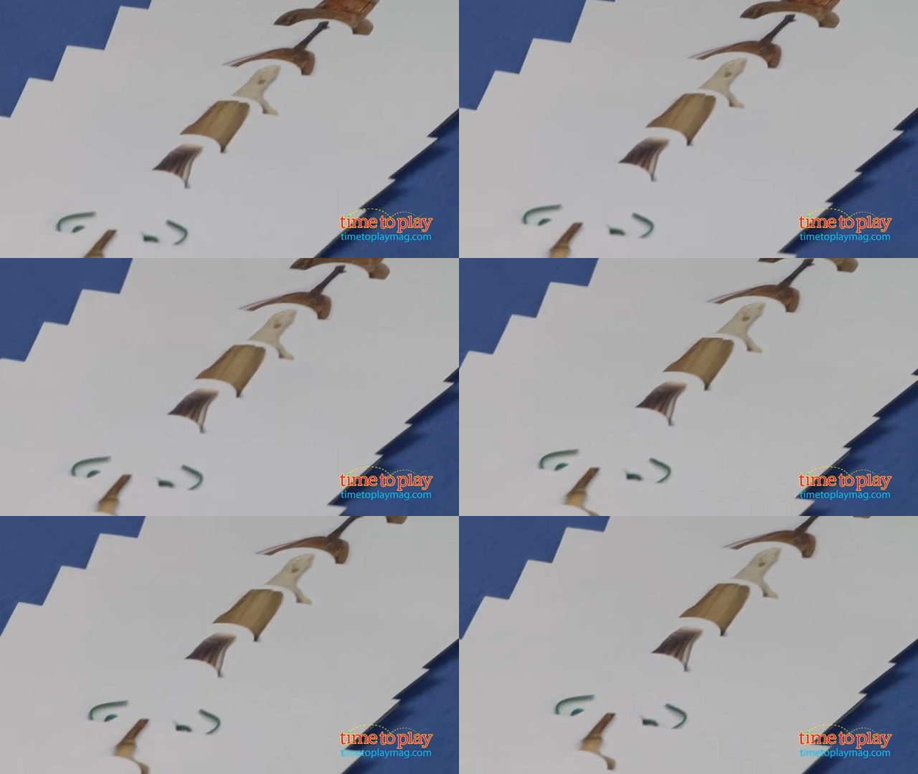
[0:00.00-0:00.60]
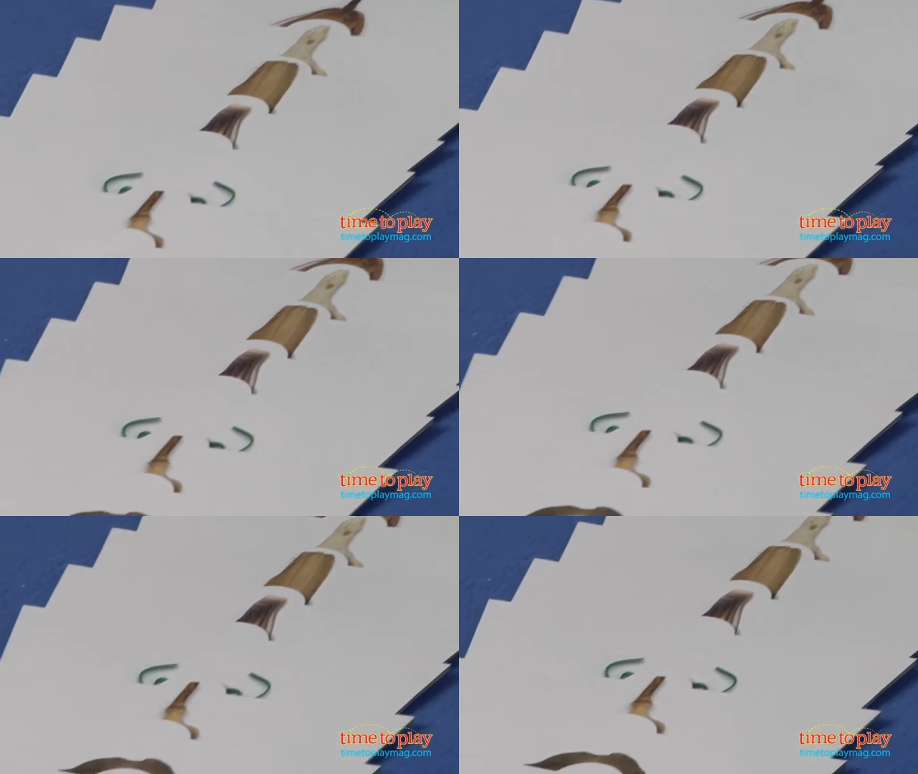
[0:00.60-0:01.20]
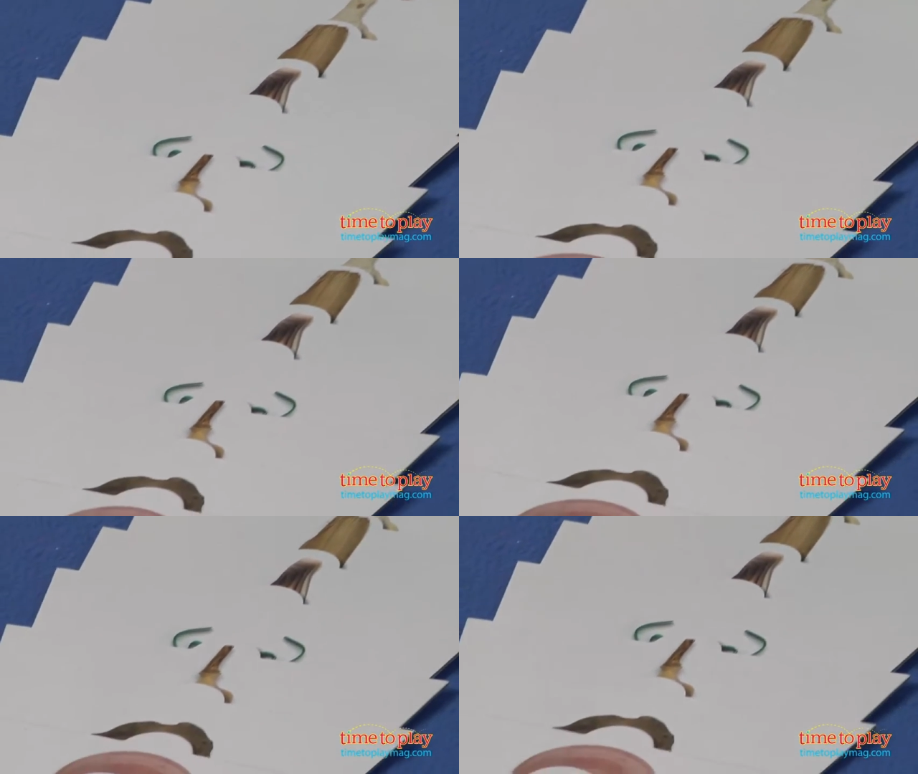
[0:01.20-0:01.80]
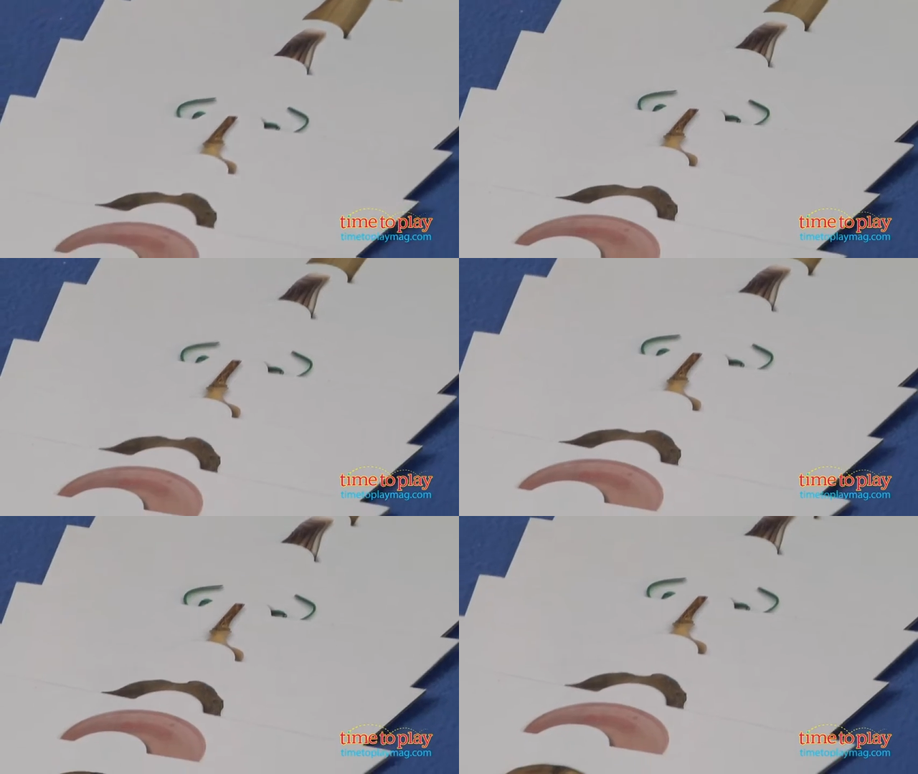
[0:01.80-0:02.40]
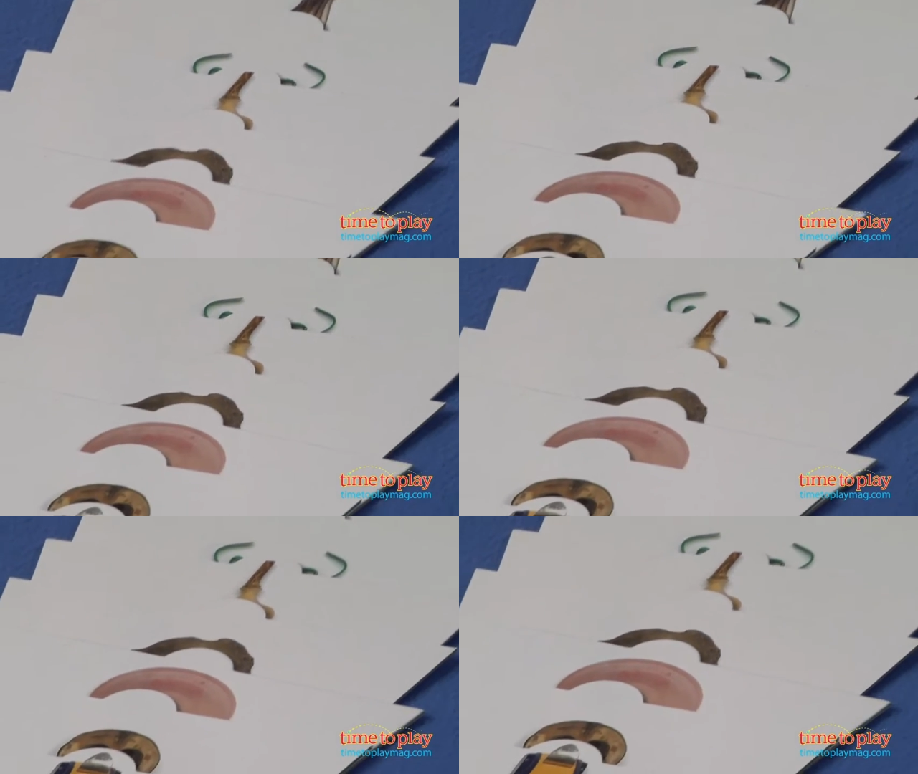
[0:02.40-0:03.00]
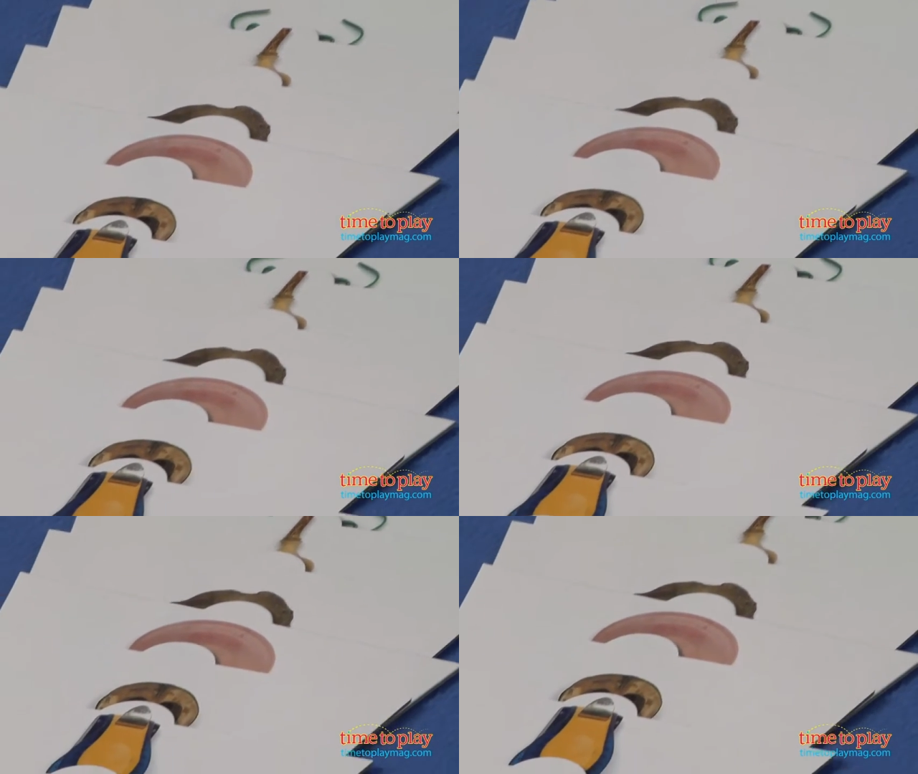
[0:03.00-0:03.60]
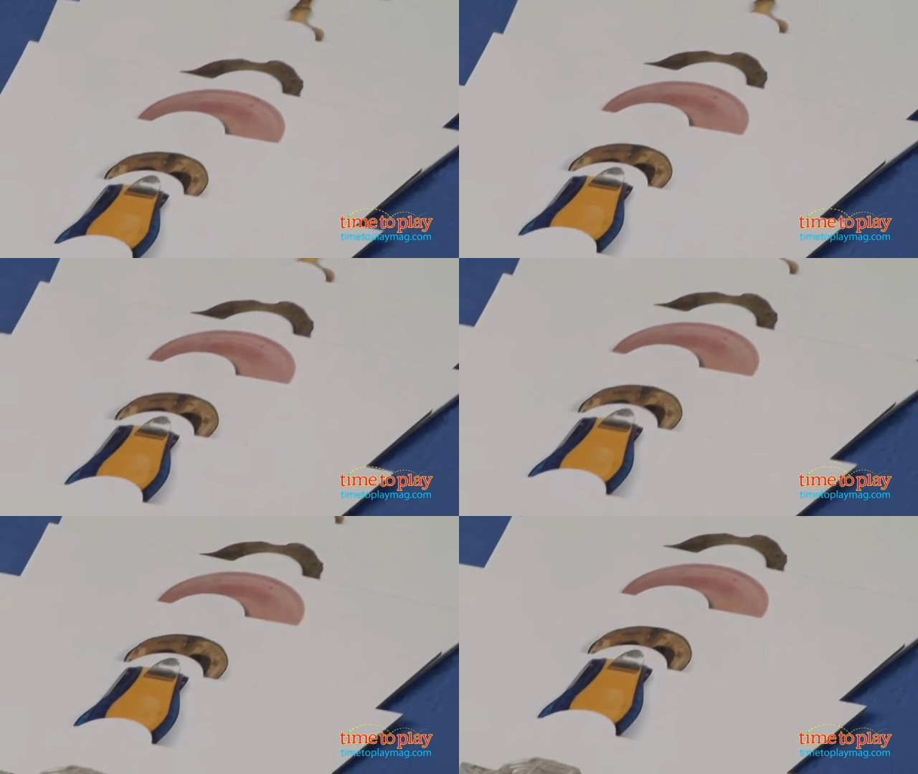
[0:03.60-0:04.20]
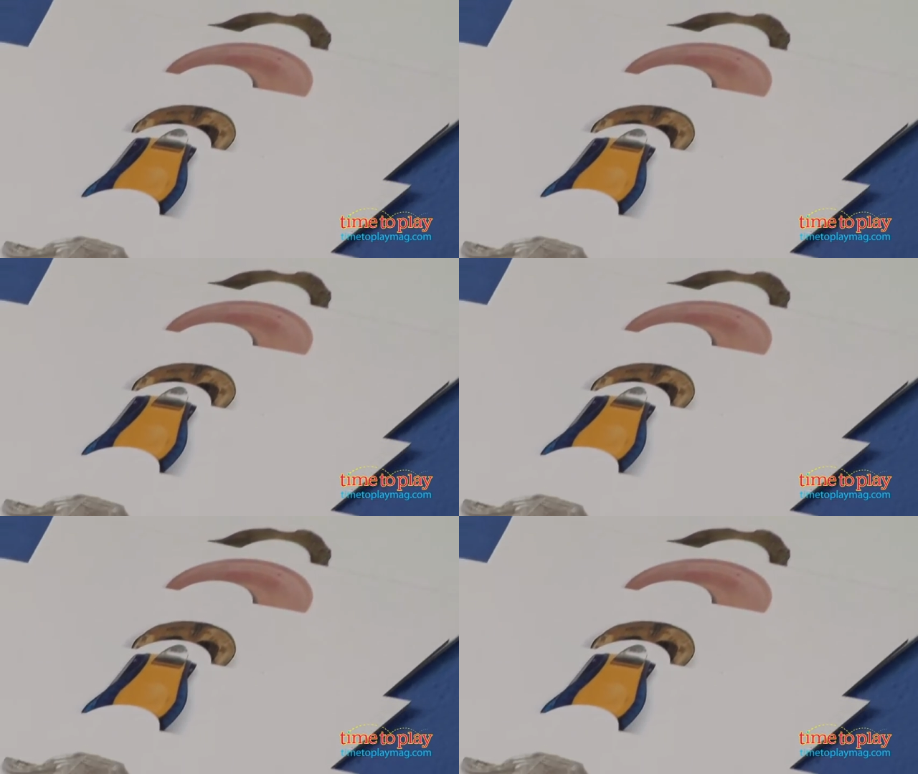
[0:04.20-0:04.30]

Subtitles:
Nobody's mouth can be seen.